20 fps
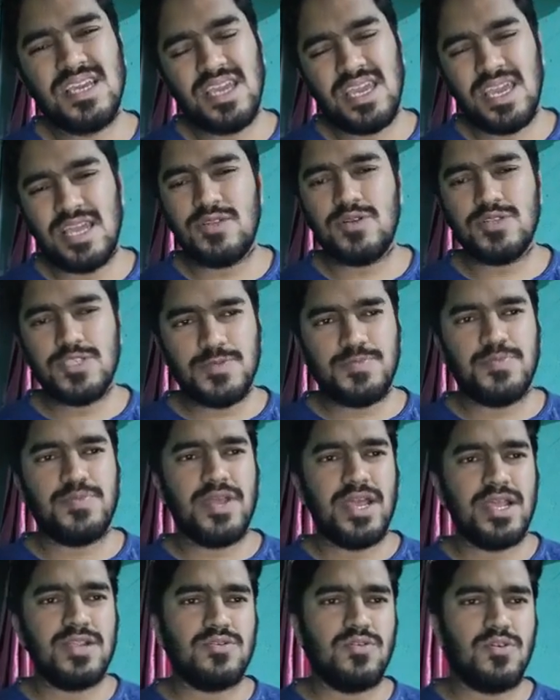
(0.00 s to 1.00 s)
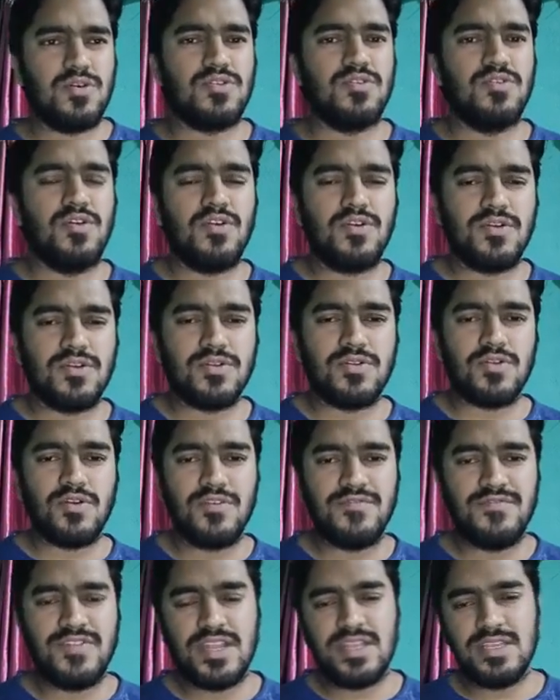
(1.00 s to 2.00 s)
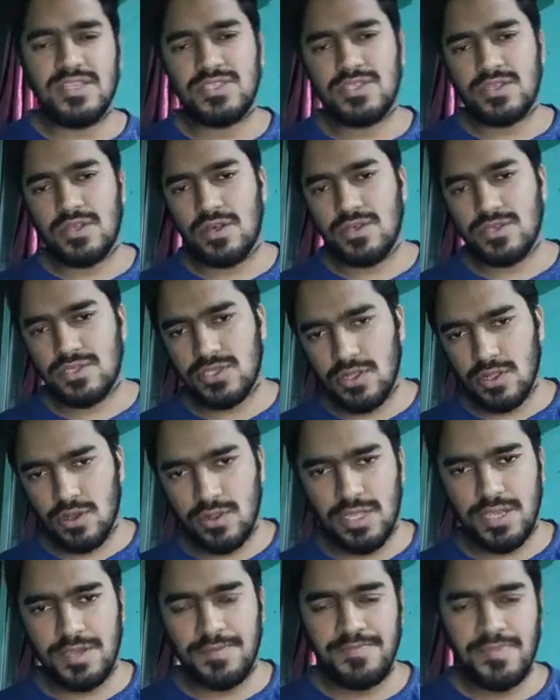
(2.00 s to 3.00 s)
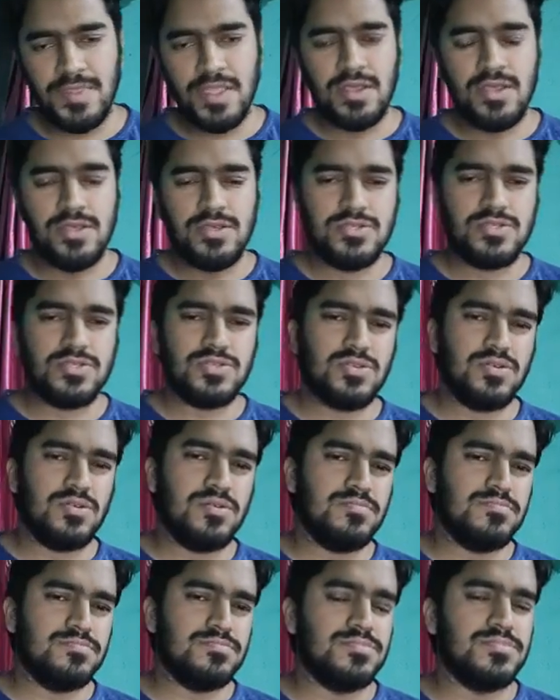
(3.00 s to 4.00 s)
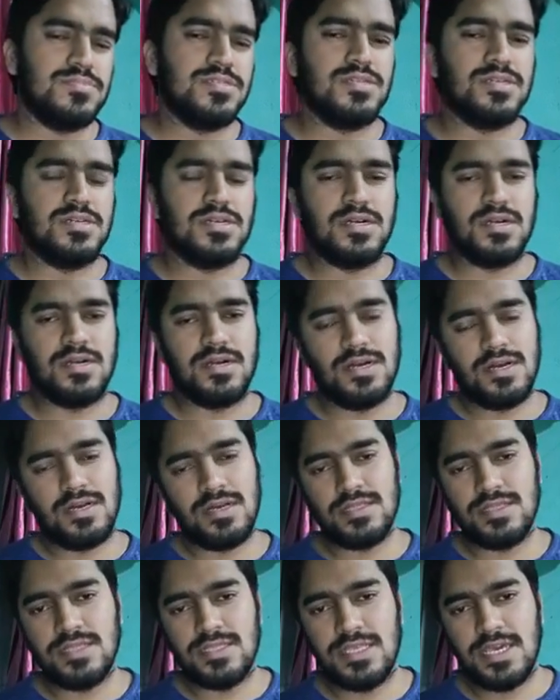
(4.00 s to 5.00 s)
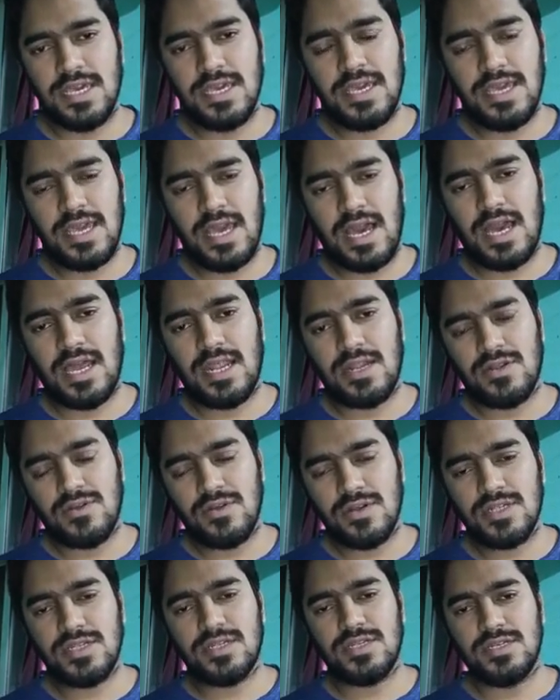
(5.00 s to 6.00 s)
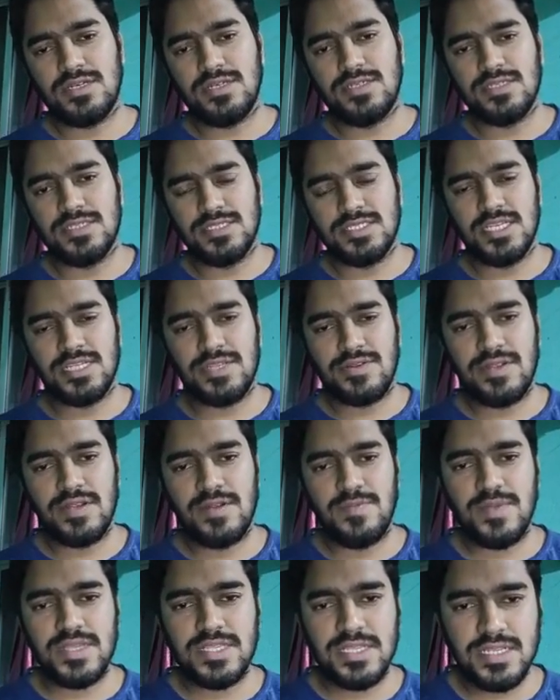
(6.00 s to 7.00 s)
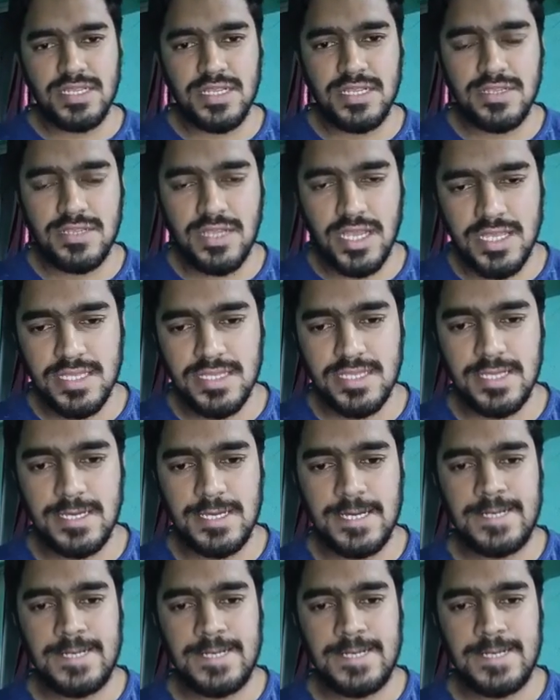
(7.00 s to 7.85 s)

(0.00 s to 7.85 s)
cannot spread or grow very slowly. So they are not generally represented as